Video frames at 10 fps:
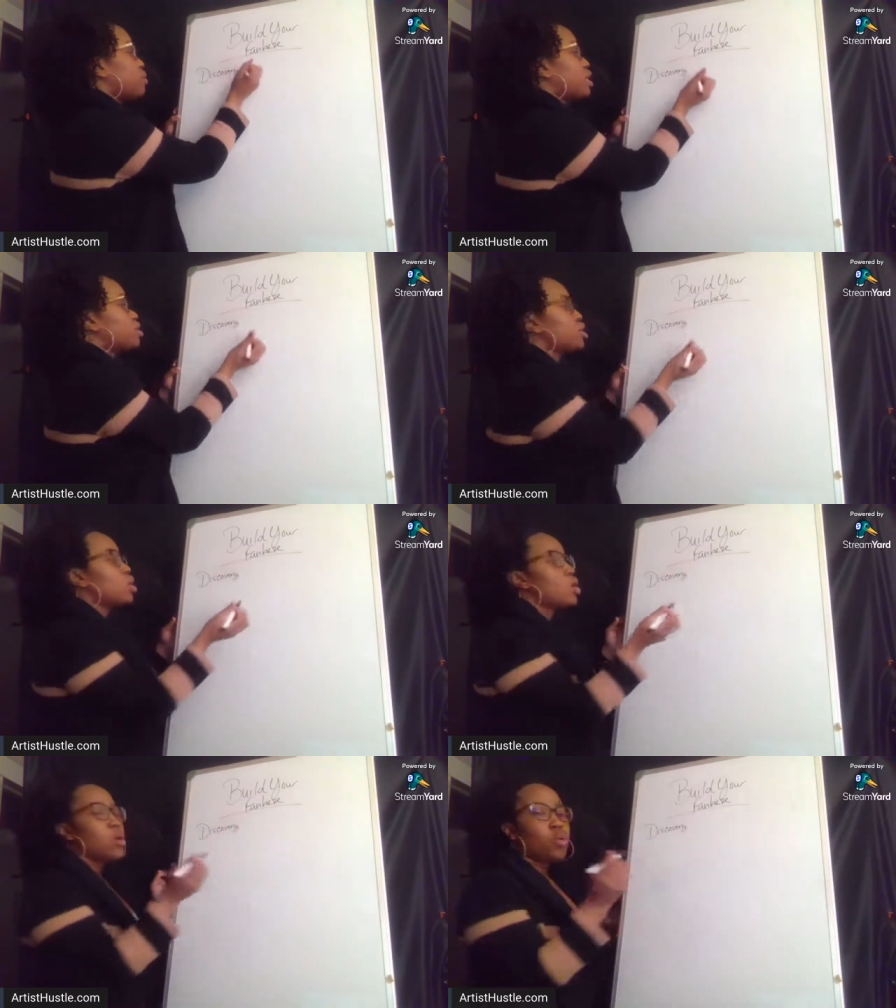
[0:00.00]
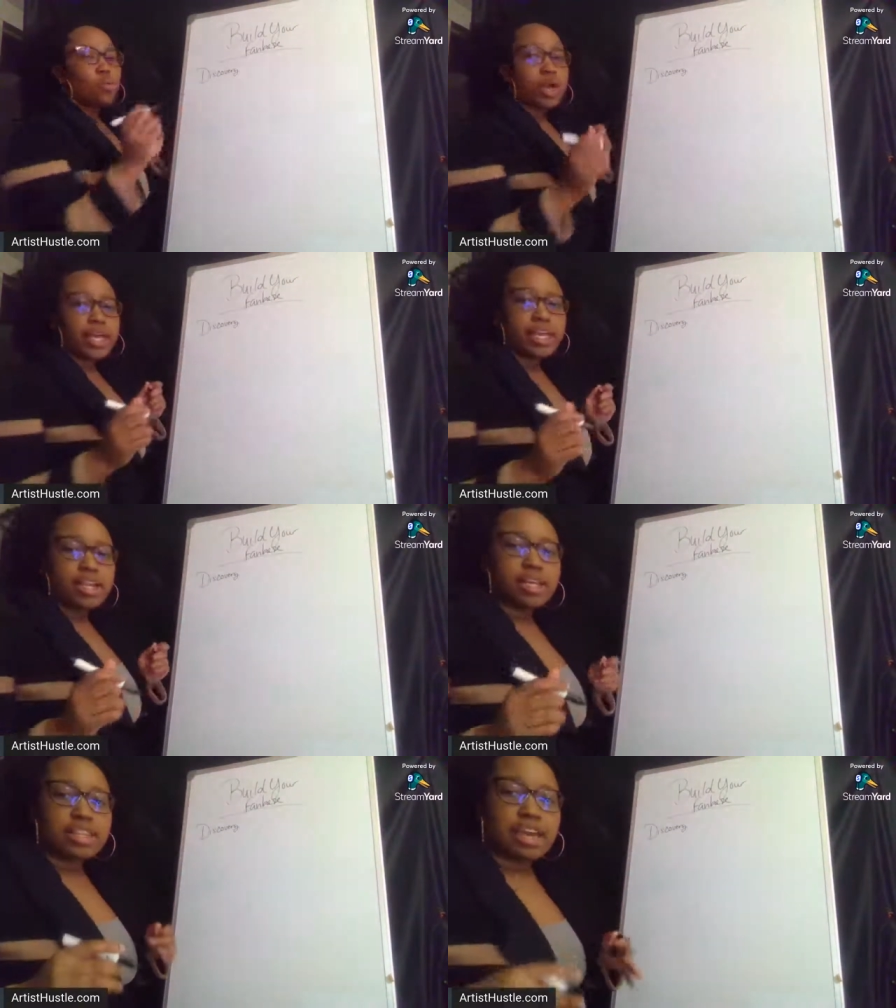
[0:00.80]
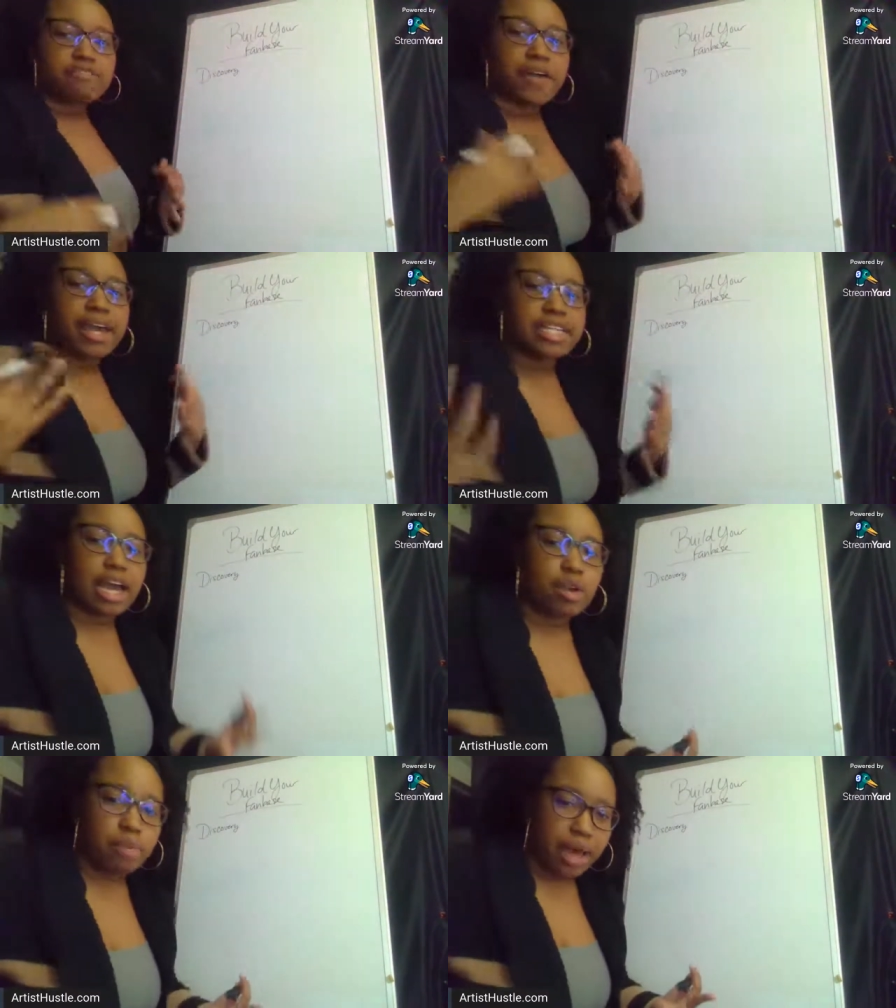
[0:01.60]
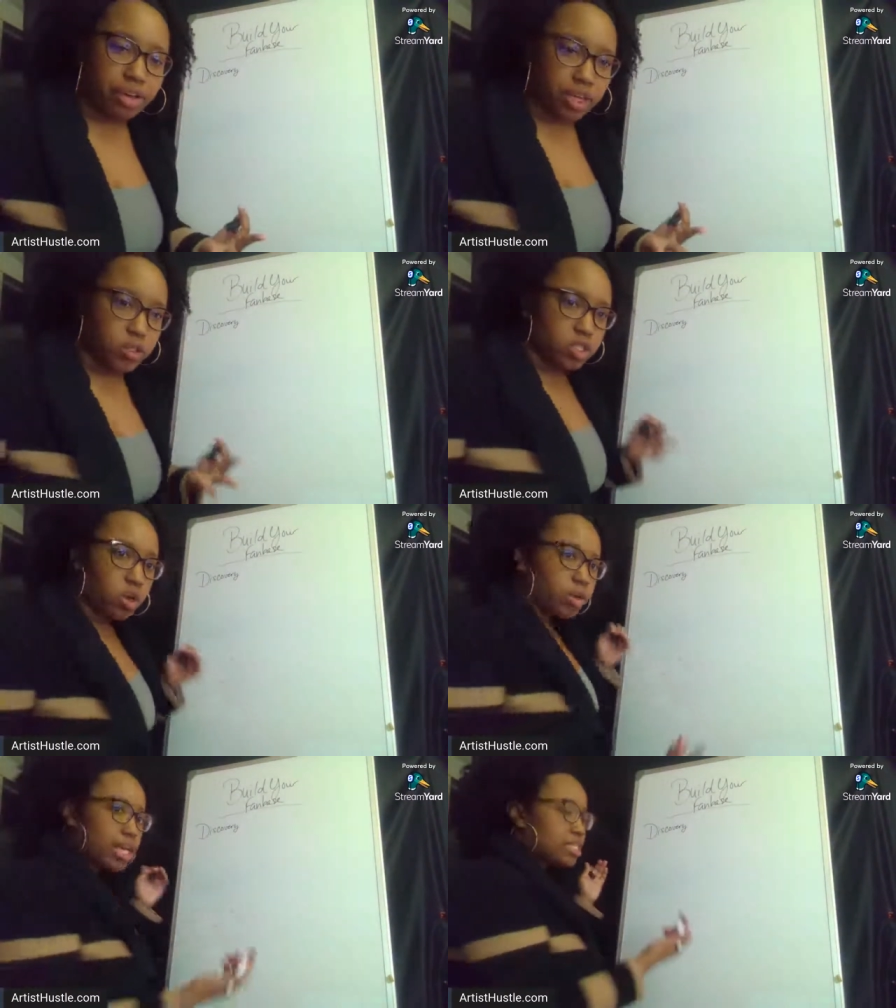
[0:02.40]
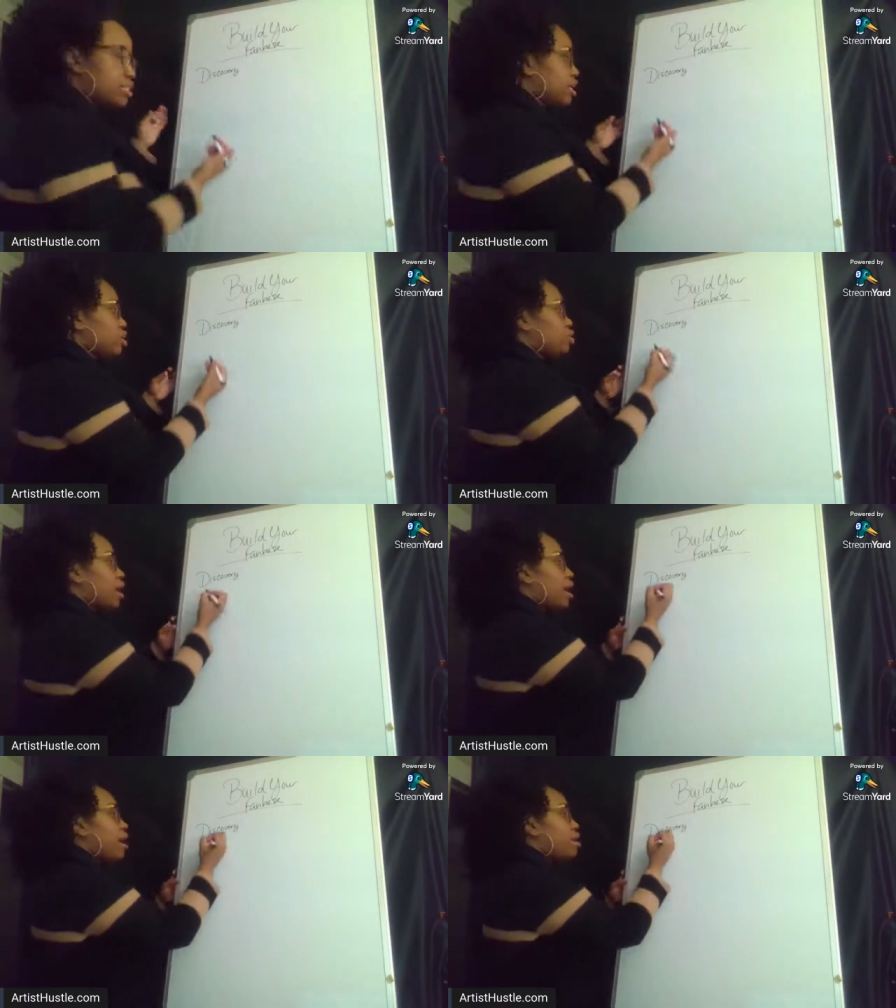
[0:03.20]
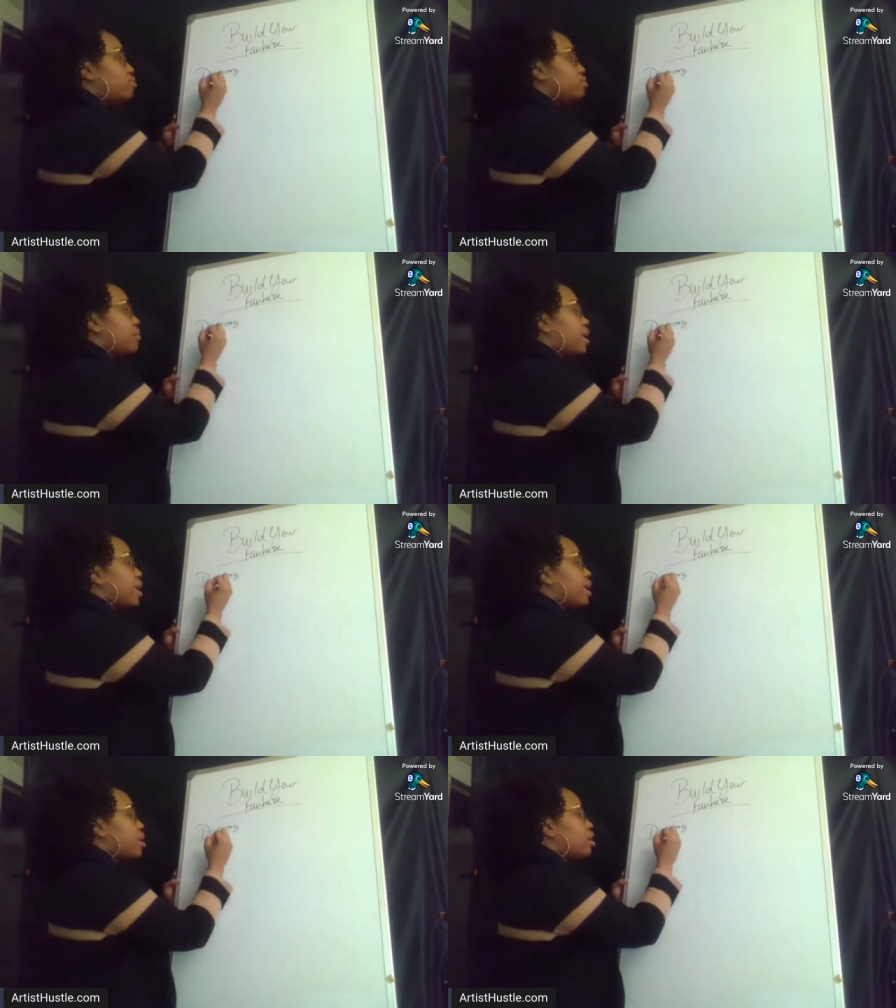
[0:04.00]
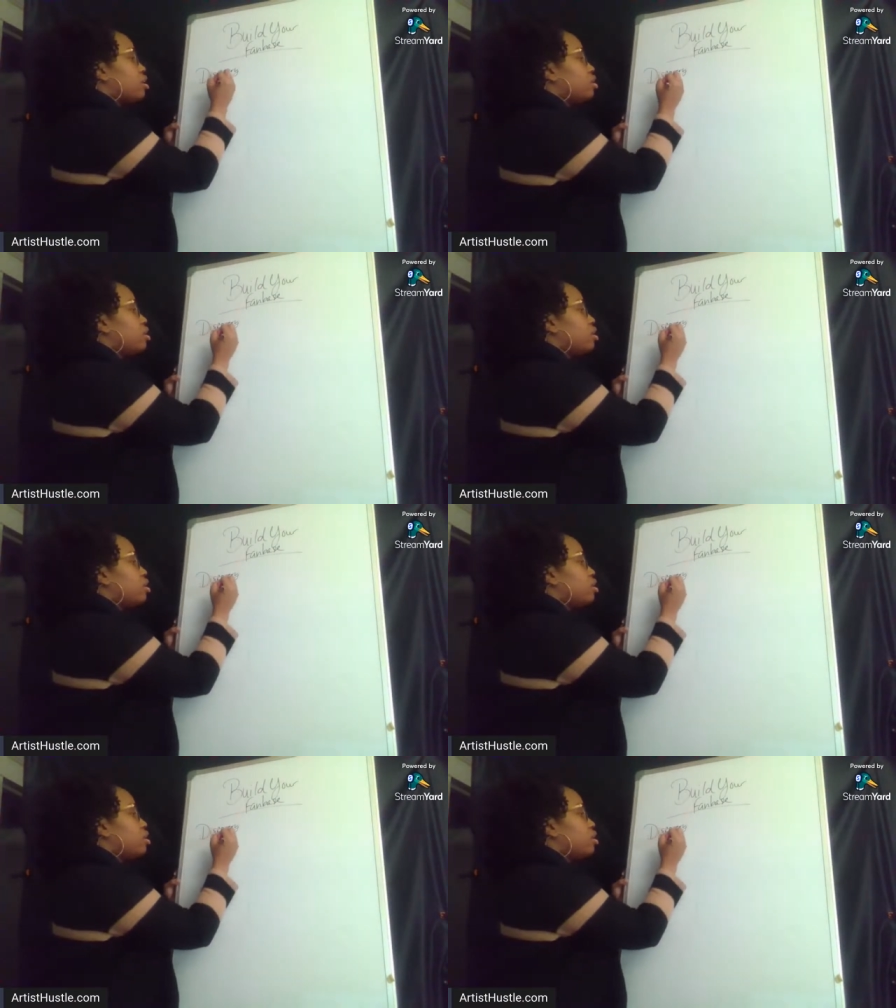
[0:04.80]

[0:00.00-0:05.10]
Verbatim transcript: much when they find out about you. So let's say you have a